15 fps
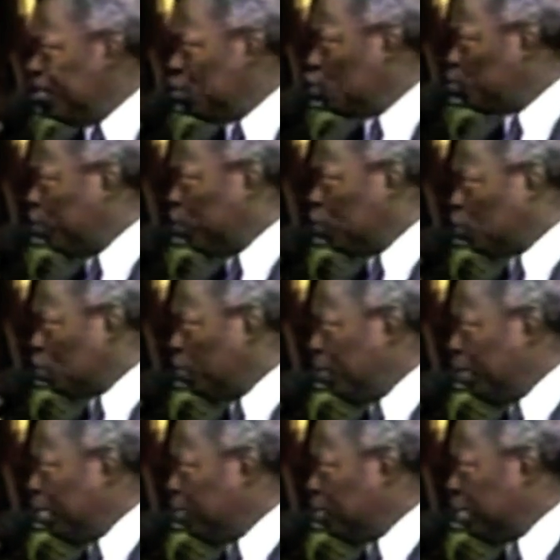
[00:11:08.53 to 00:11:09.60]

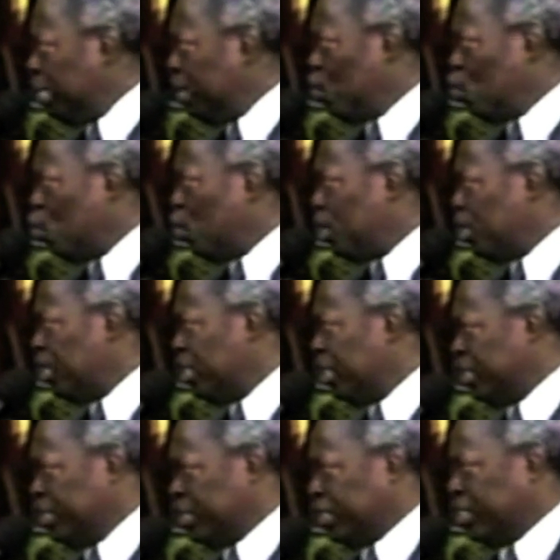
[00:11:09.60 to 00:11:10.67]
responsibility, a
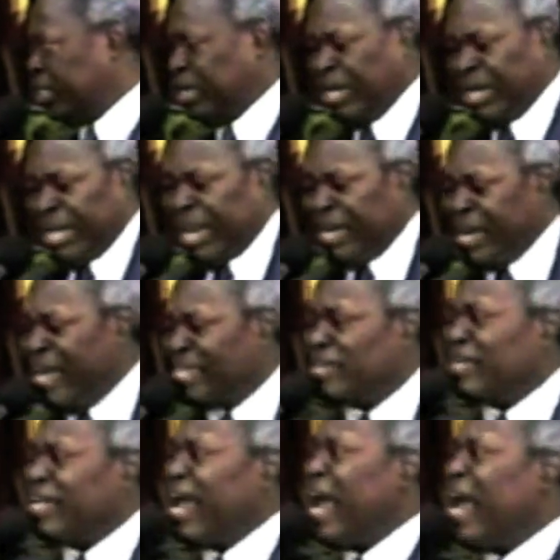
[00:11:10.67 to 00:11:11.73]
work in
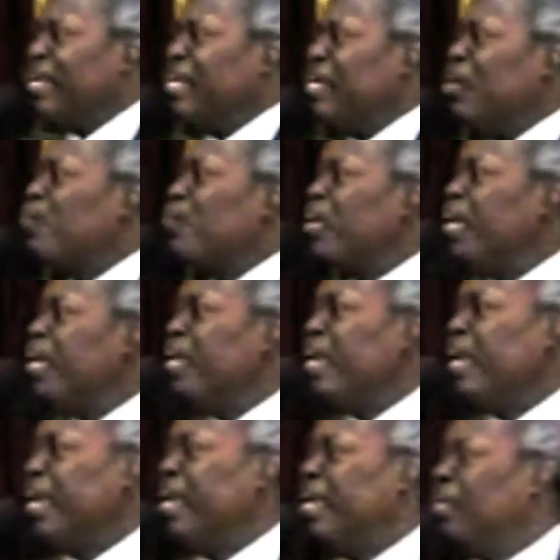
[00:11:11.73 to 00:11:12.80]
that Garden of
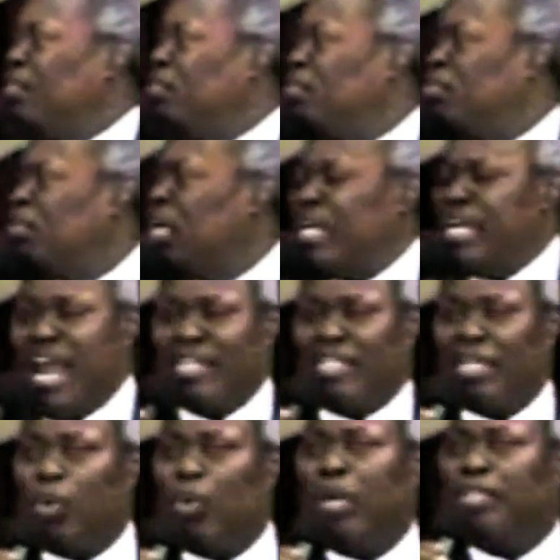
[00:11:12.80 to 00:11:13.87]
Eden. That
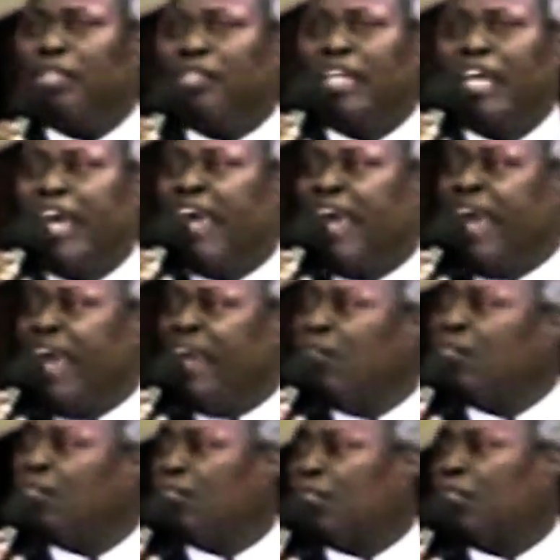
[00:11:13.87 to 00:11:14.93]
he will
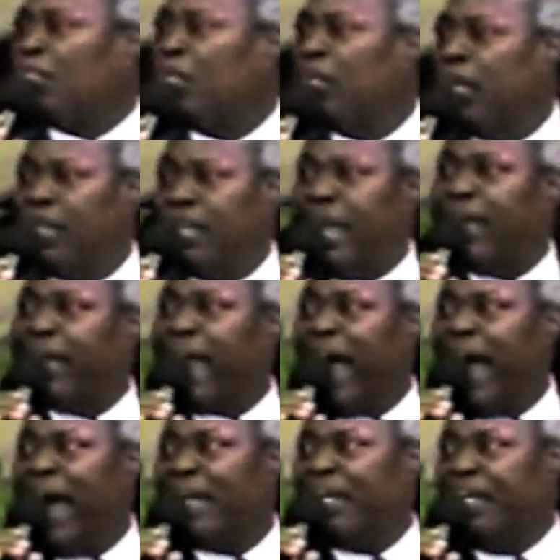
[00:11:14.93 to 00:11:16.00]
tend the
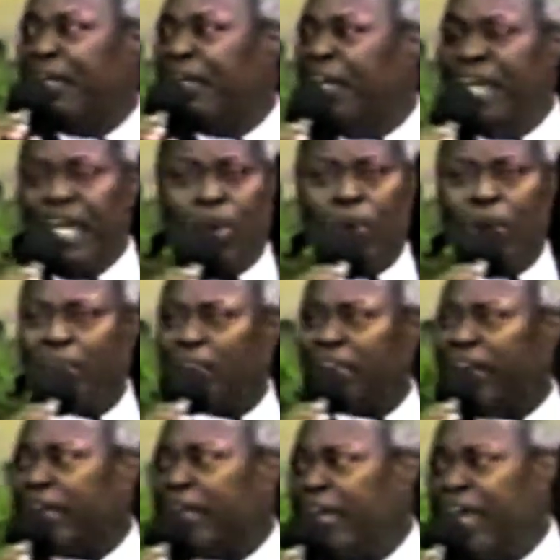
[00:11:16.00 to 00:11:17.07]
garden. He will
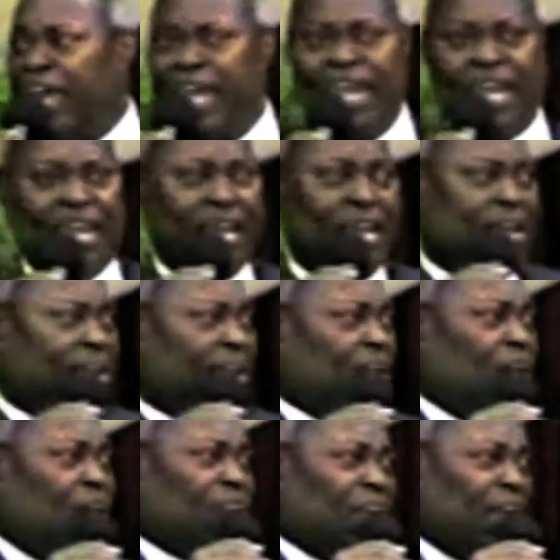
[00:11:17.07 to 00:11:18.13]
take care
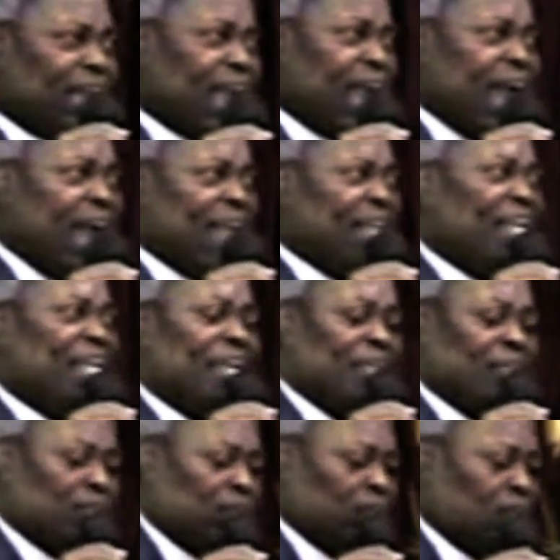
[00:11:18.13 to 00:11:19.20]
of the
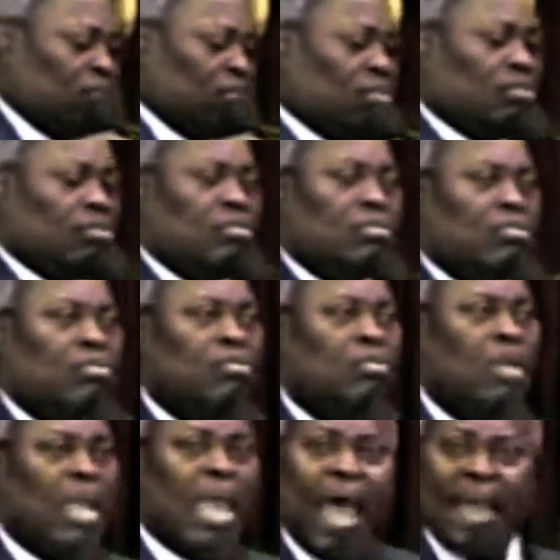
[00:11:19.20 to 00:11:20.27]
garden.
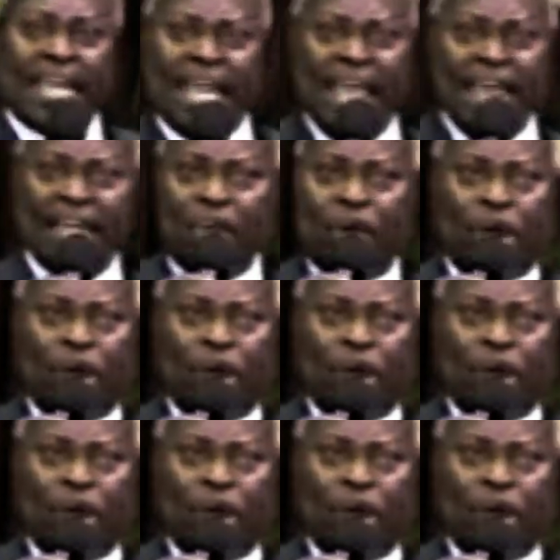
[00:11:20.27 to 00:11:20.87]
And then he